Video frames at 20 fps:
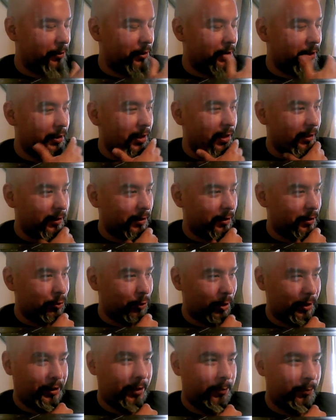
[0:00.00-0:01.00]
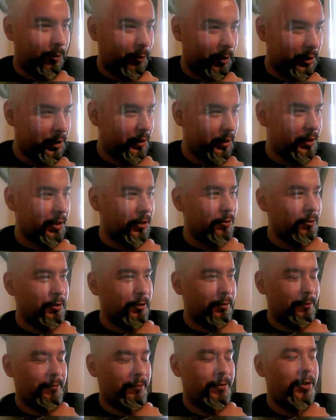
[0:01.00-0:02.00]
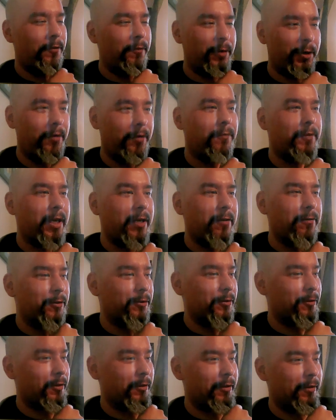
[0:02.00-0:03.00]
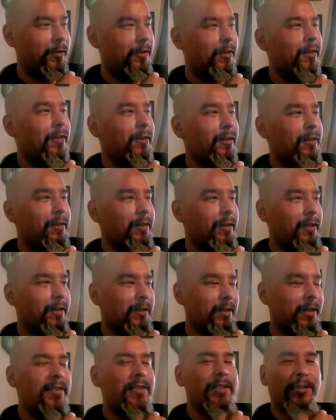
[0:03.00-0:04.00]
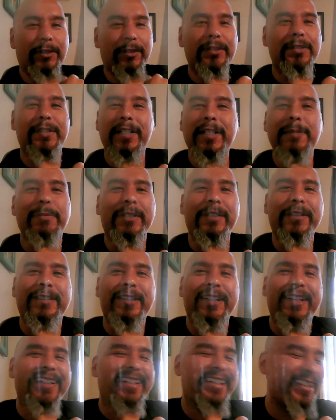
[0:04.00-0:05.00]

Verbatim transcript: that was on the, the 133600, they'll, they'll verify for sure. Like, yeah, he called us guinea pigs,